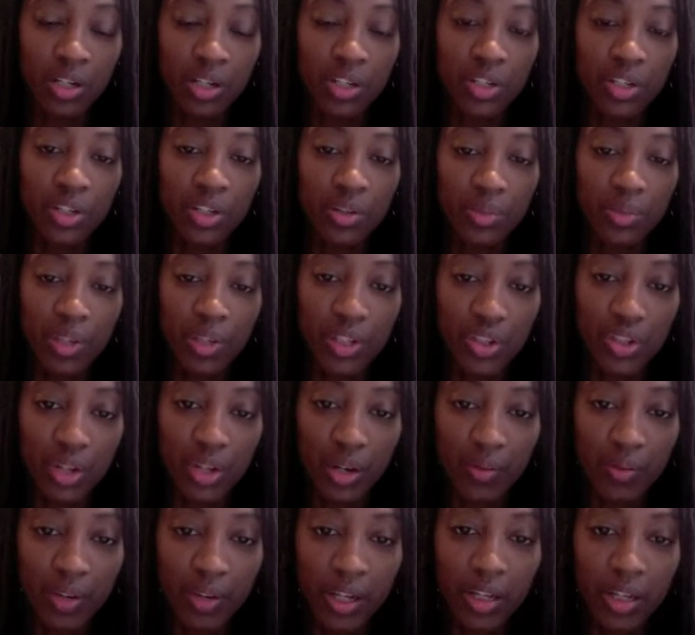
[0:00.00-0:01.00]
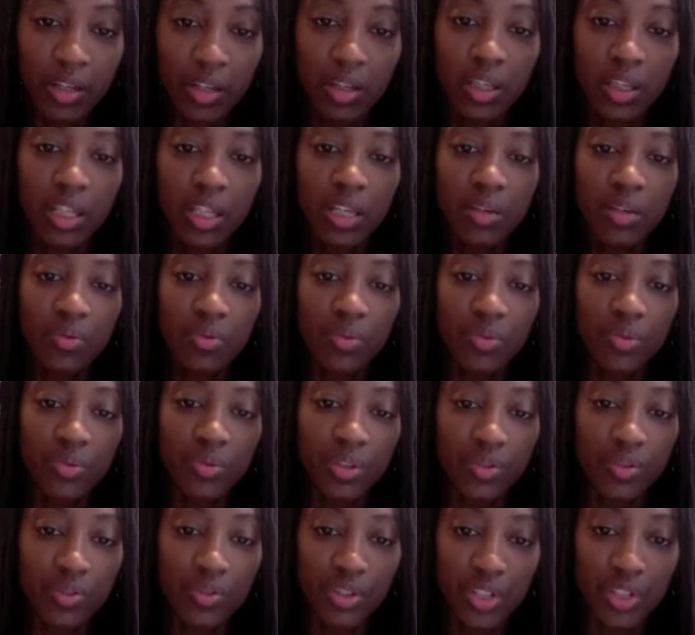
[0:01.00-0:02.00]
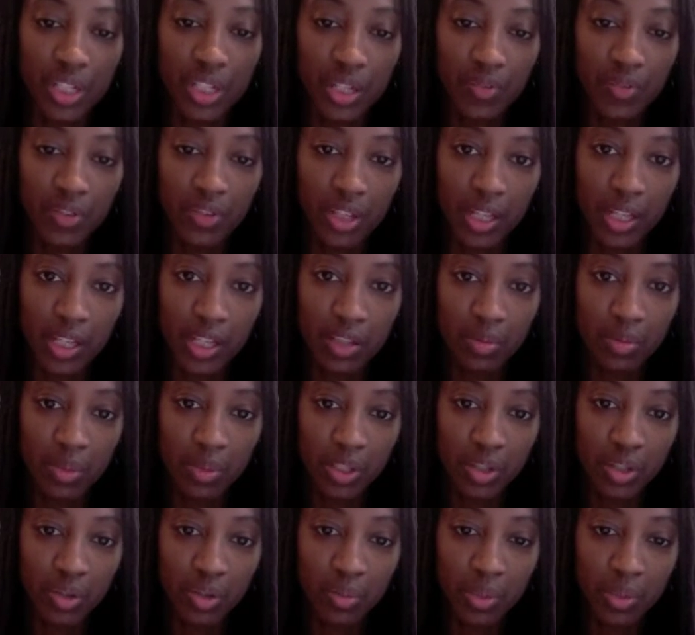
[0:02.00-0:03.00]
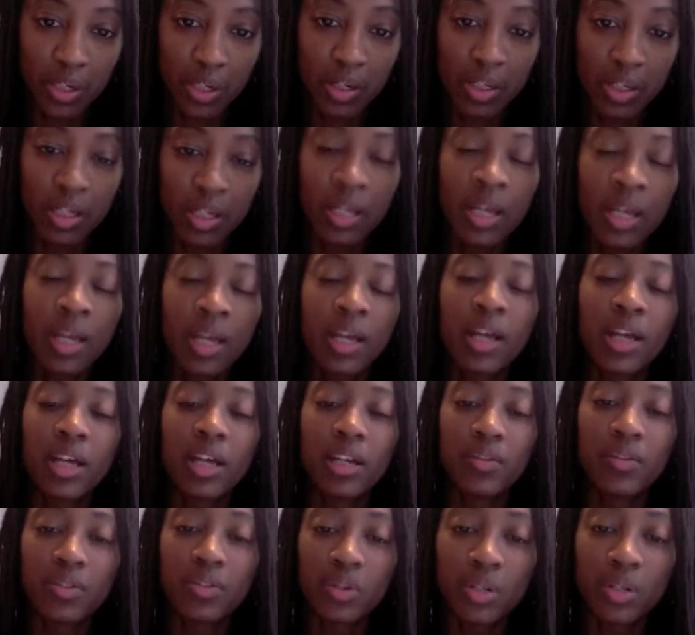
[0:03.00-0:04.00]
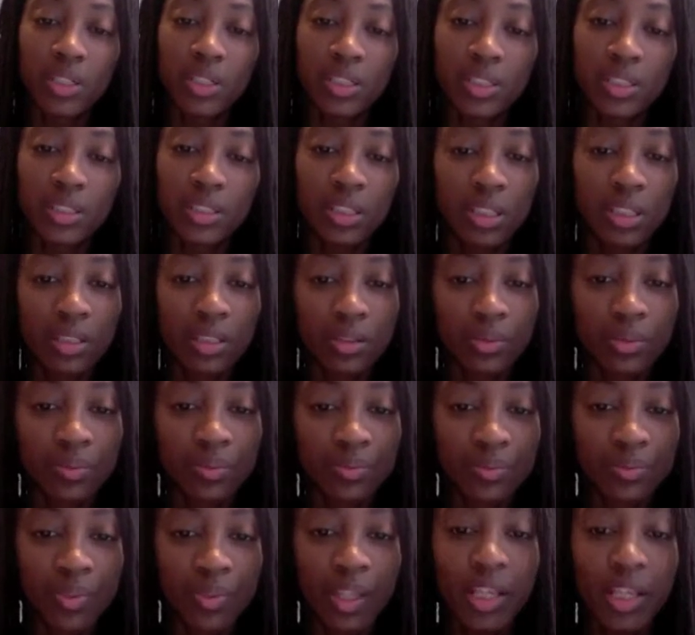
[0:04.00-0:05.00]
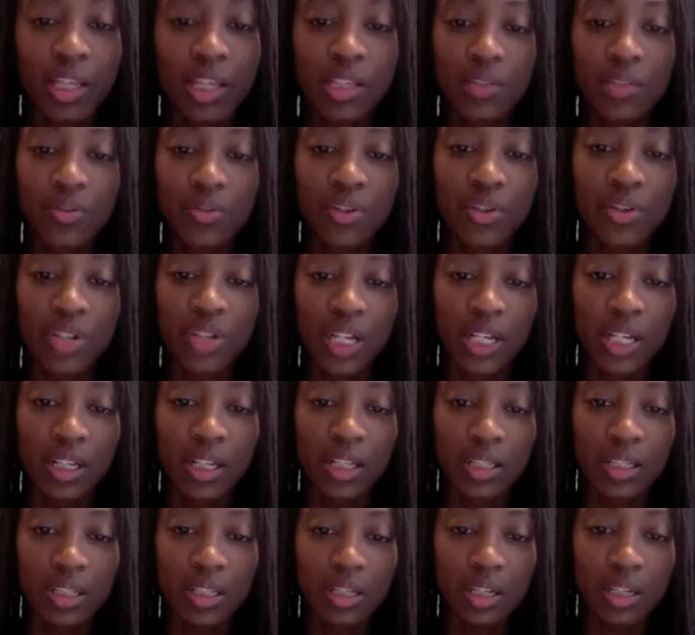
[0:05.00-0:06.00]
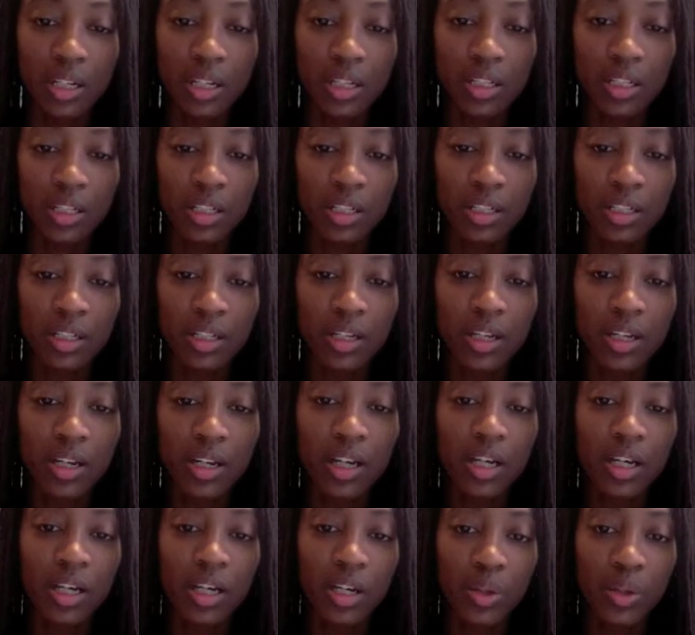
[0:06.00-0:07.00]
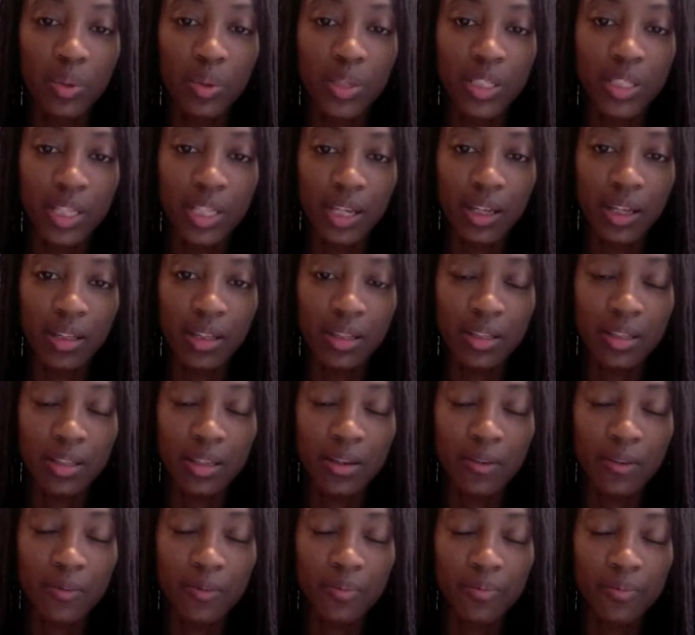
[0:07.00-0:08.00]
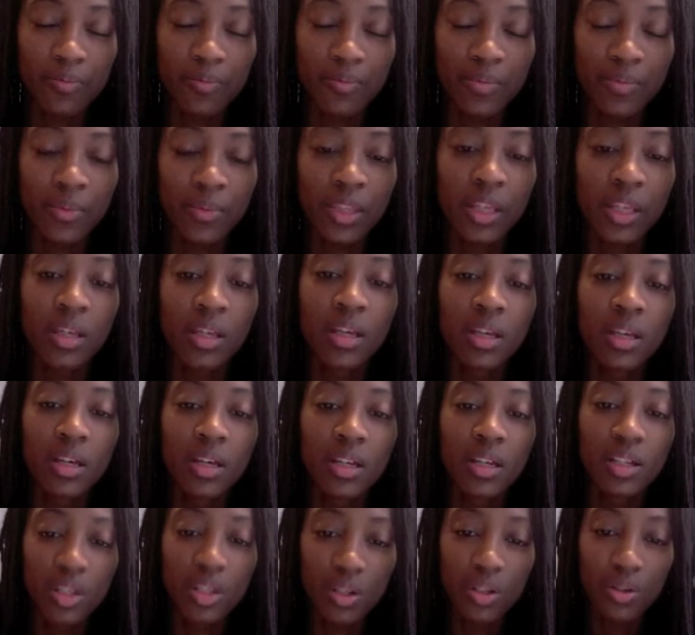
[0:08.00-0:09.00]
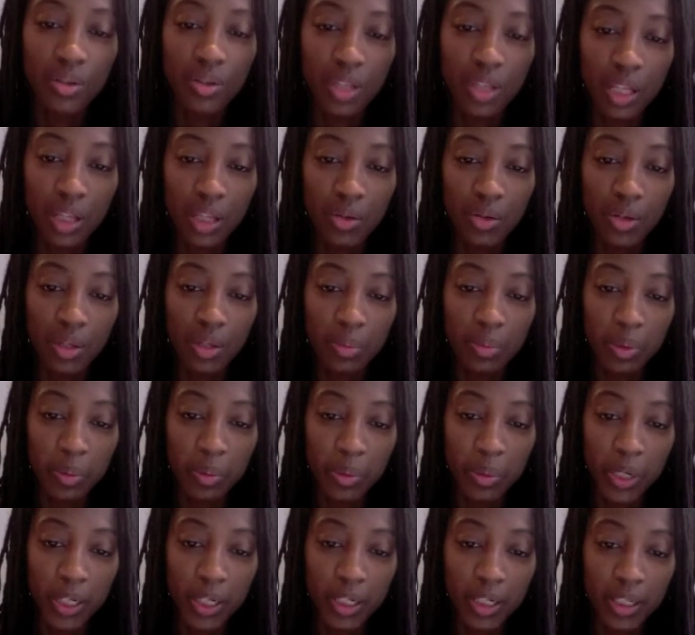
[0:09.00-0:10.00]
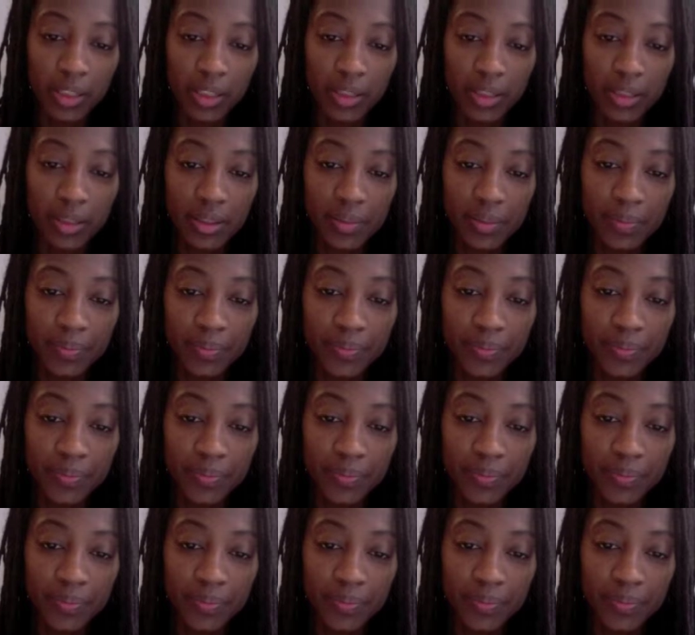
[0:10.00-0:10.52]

Do you menstruate regularly? What was the first day of your last menstrual period? And of course, as a future adolescent doctor, I always ask, do you think you could be pregnant?